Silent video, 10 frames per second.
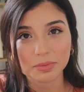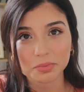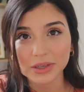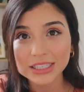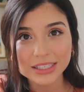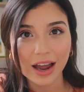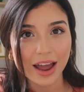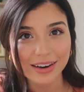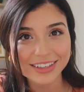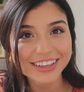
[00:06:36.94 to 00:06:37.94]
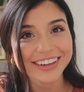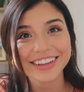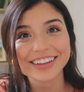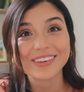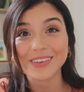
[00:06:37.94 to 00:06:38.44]
but it's not.
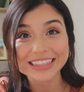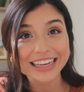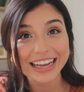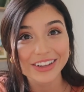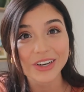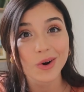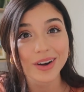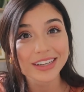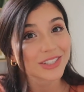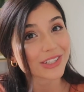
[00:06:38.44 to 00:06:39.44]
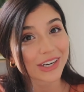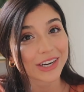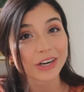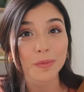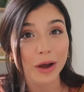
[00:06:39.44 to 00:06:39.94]
One day they're going to
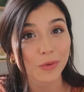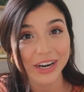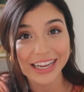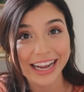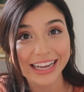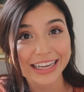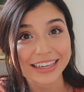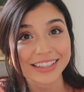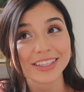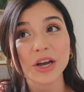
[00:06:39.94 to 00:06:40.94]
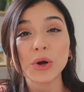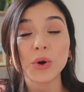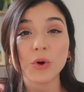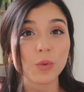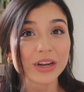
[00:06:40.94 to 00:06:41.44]
learn about what a gang is.
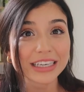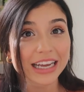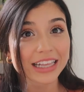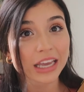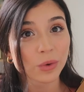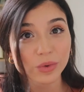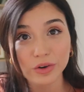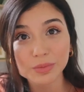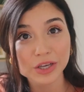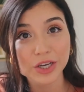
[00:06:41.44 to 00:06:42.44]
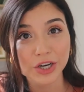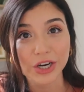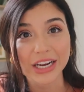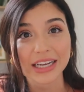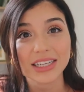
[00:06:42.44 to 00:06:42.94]
One day they will be
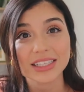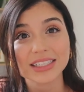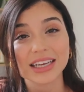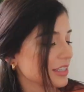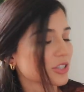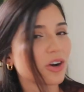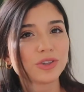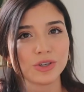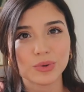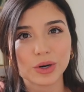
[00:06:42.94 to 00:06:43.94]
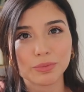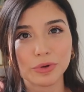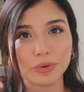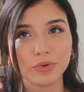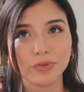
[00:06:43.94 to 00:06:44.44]
curious. It's called Your
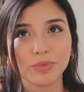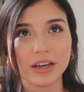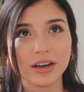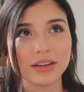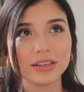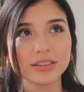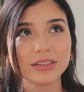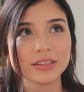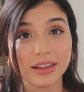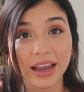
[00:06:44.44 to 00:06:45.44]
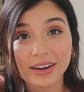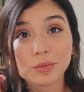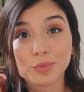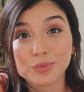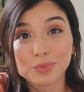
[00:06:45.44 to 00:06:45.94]
Move because they end
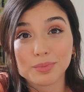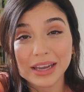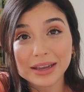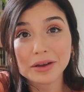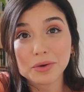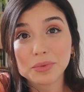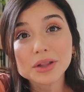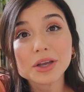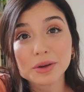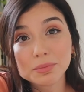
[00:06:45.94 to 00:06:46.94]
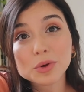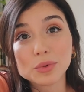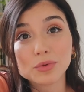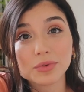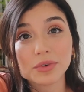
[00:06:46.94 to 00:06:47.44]
up making a really good
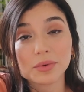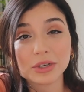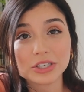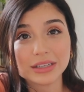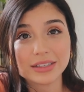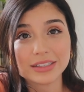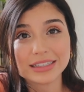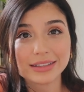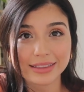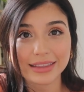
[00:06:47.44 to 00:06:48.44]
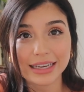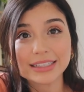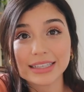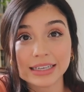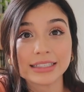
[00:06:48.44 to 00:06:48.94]
move, which is they
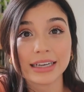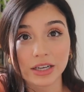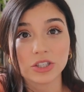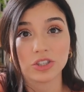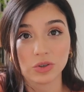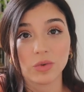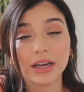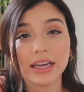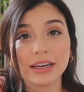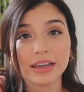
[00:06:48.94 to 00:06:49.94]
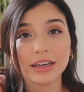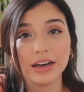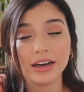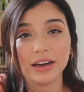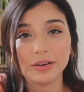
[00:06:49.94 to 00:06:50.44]
decide not to join
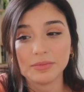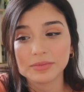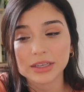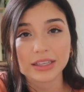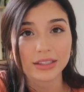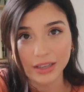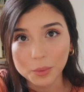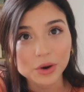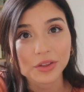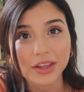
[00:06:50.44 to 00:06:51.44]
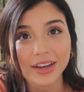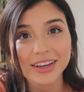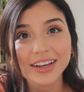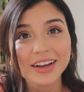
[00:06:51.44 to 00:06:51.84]
because it's not worth it.